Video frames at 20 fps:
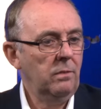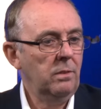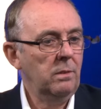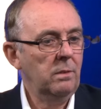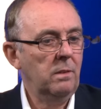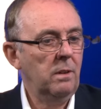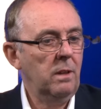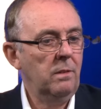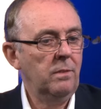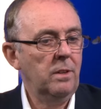
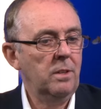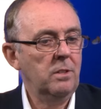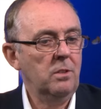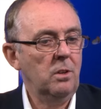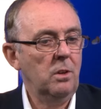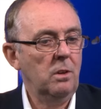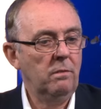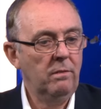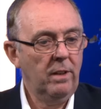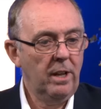If there's
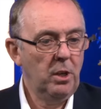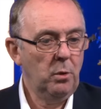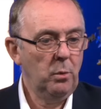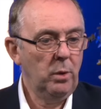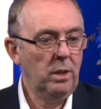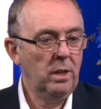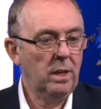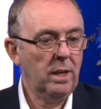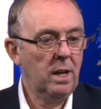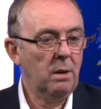not a value
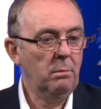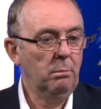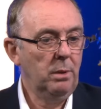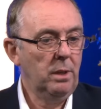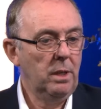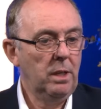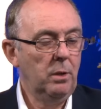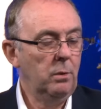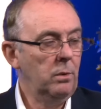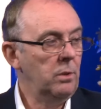in the company
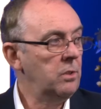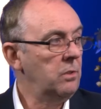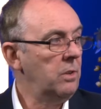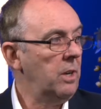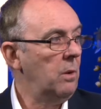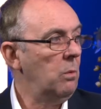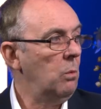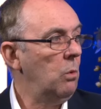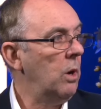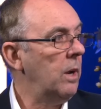here in
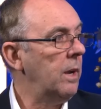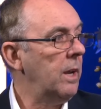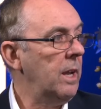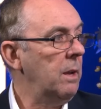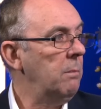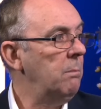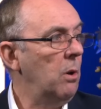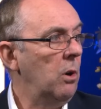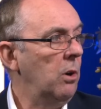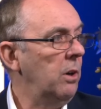Australia, why
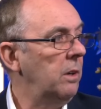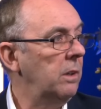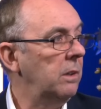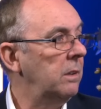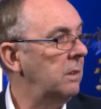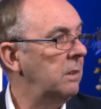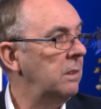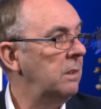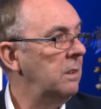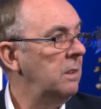keep buying it?
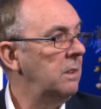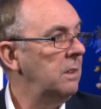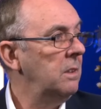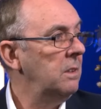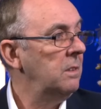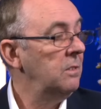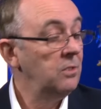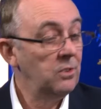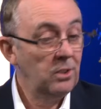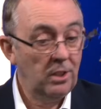
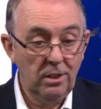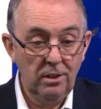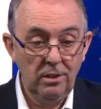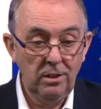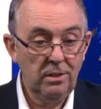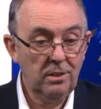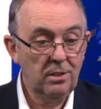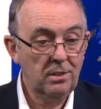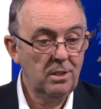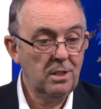So
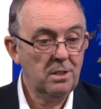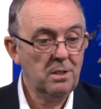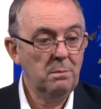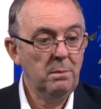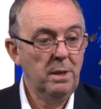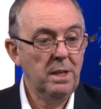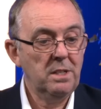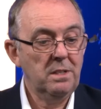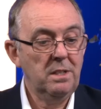it just doesn't make sense.